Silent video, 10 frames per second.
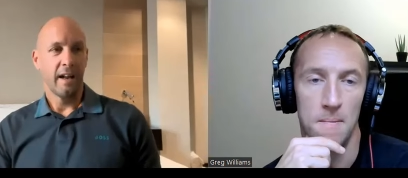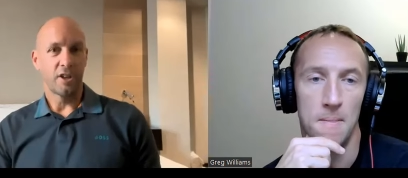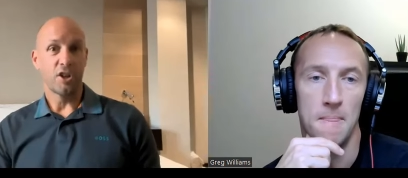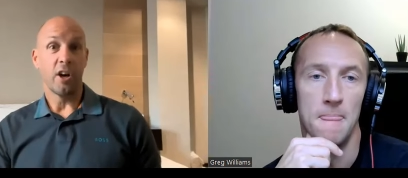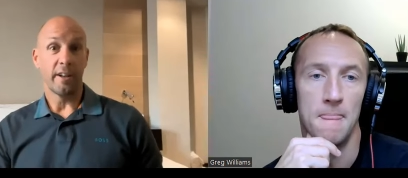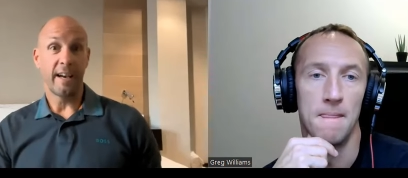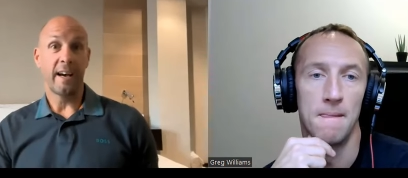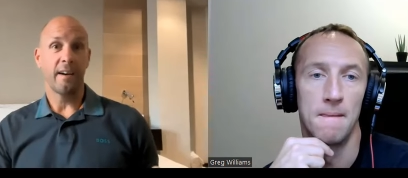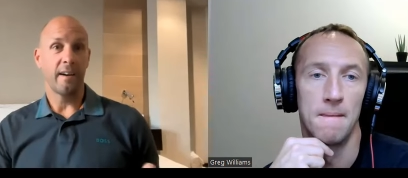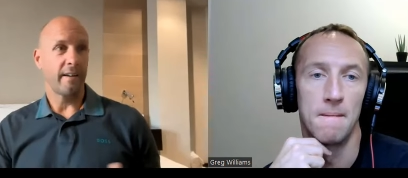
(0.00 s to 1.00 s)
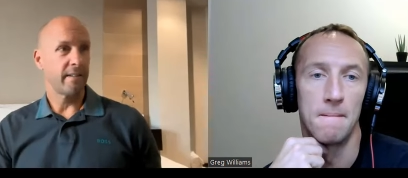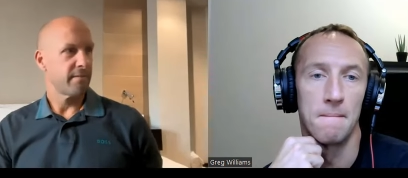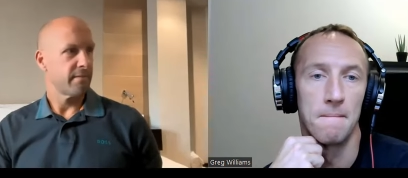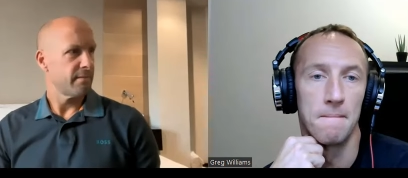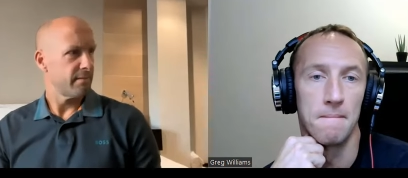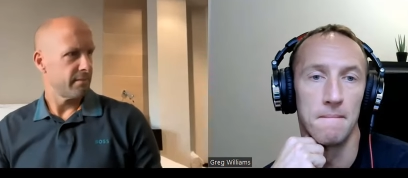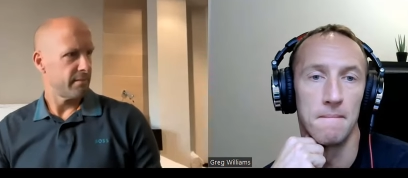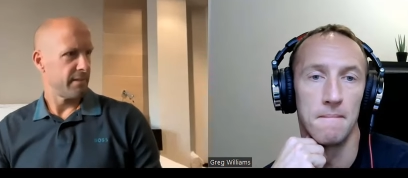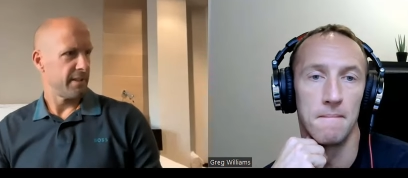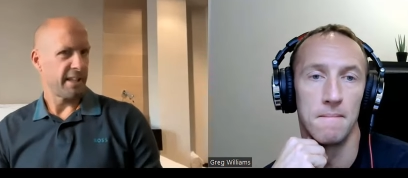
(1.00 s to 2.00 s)
Speaker 1: and I tried that at
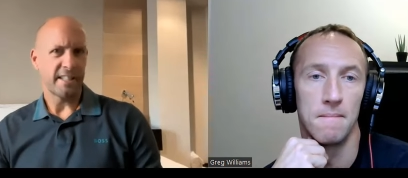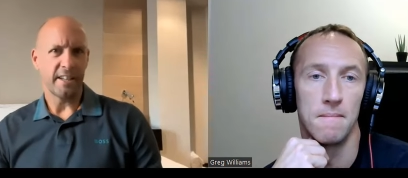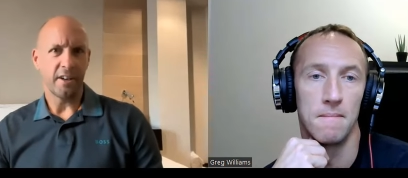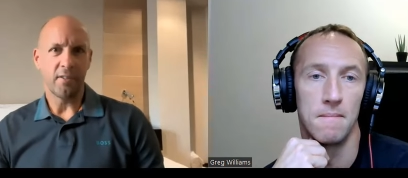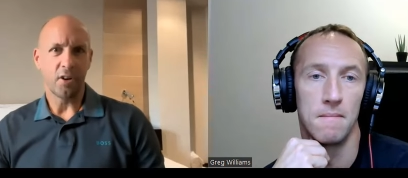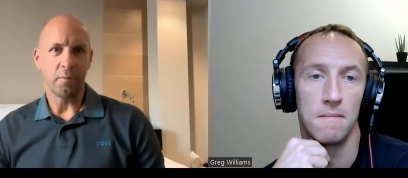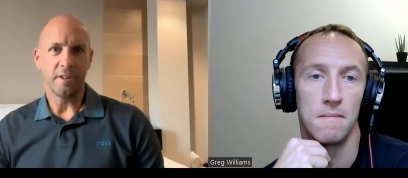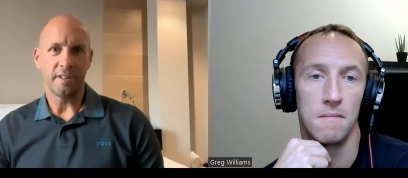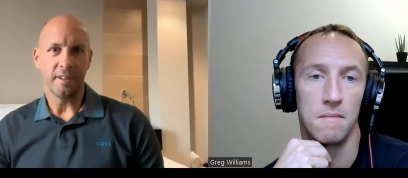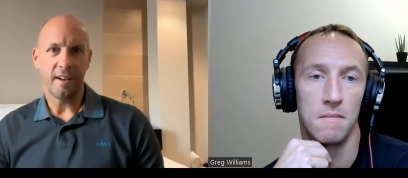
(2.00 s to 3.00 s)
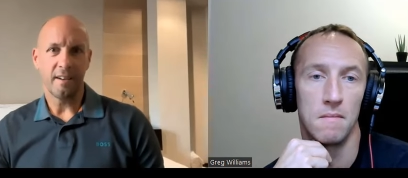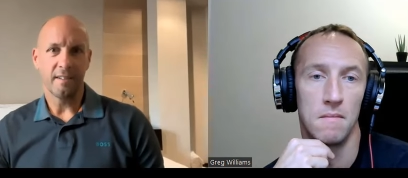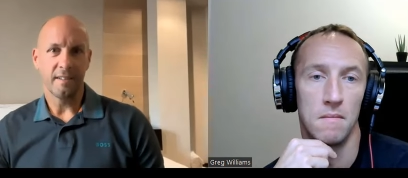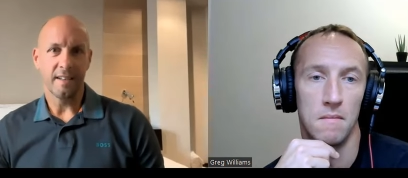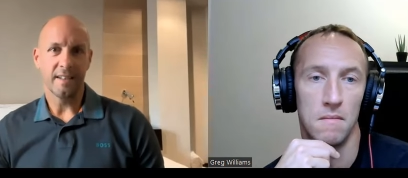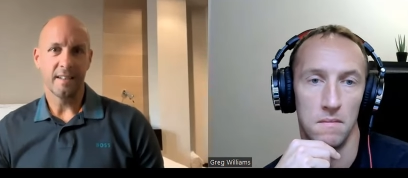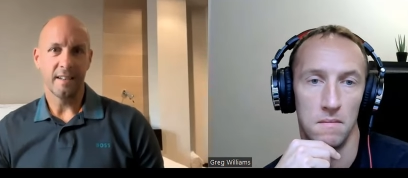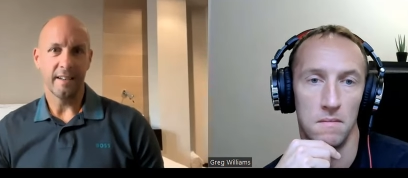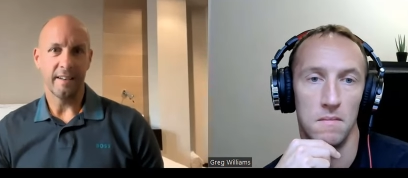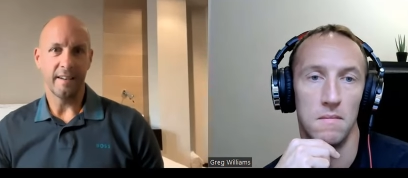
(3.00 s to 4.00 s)
sixteen and a half kilometers an hour, I
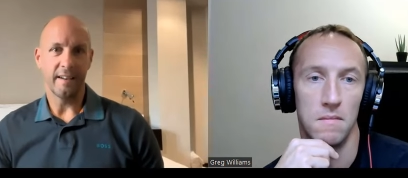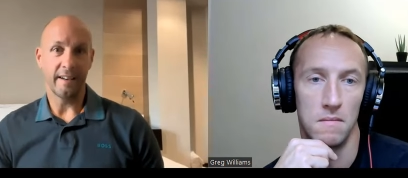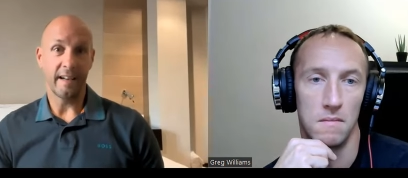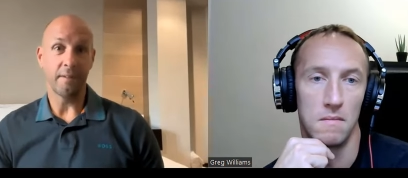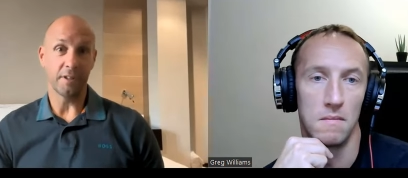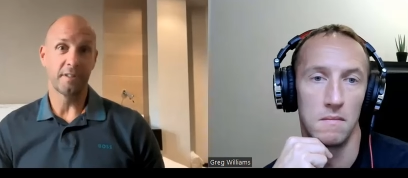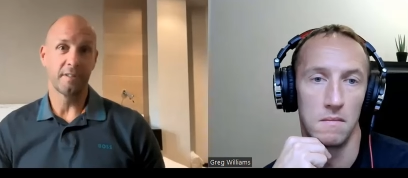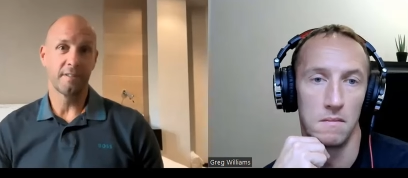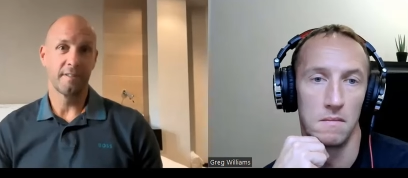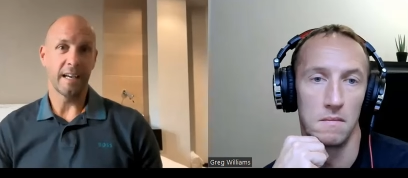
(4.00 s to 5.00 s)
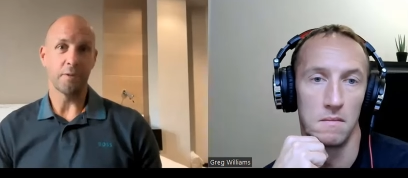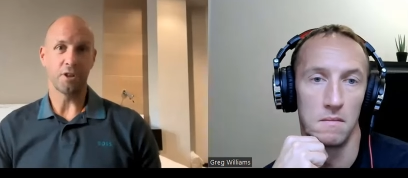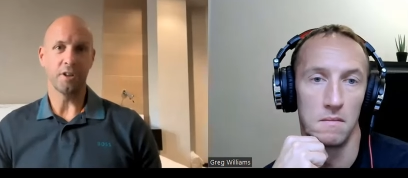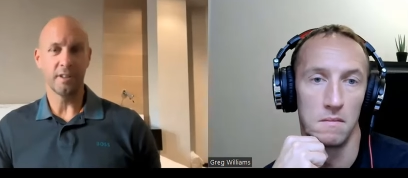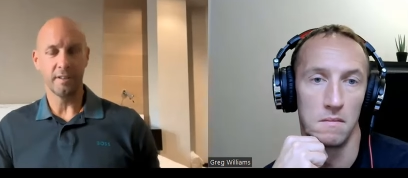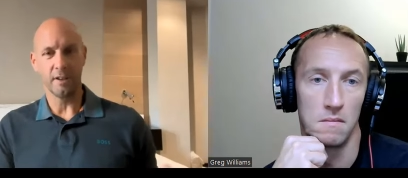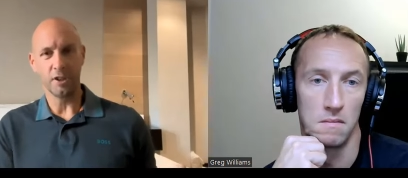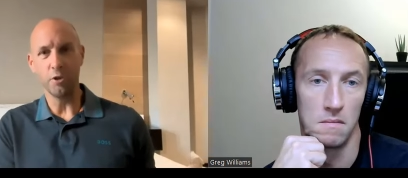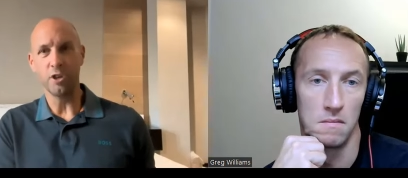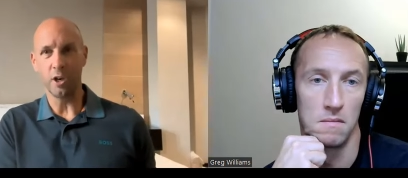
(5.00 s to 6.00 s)
guess. And, and that was that was good. So
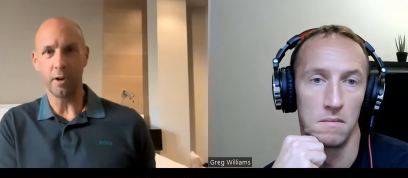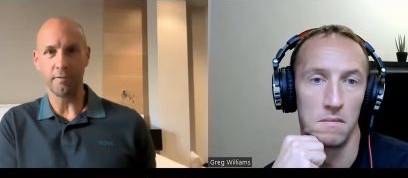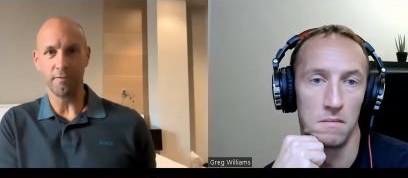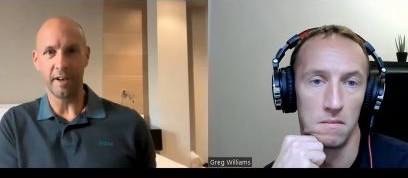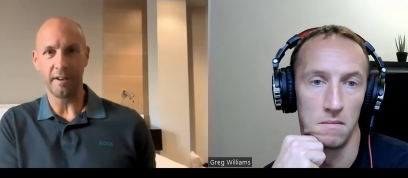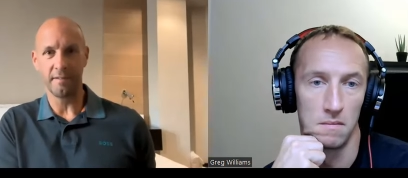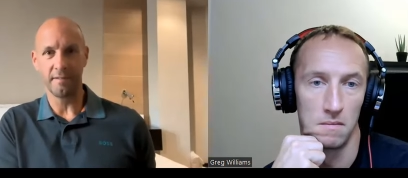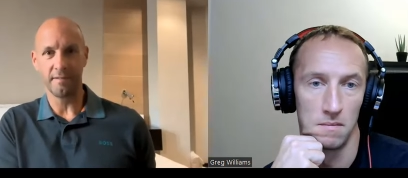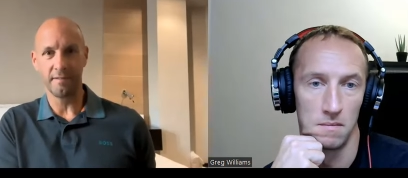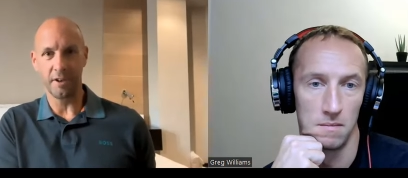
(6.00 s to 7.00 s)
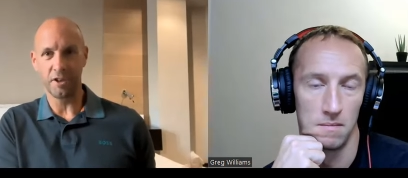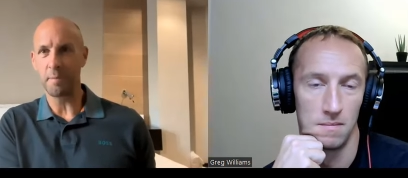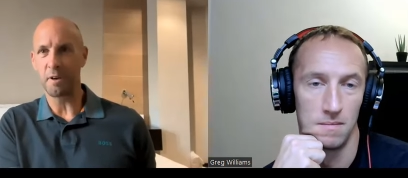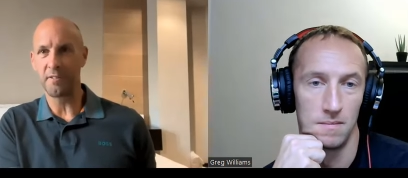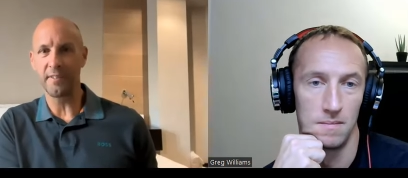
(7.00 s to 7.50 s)
usually I'd run it on a treadmill at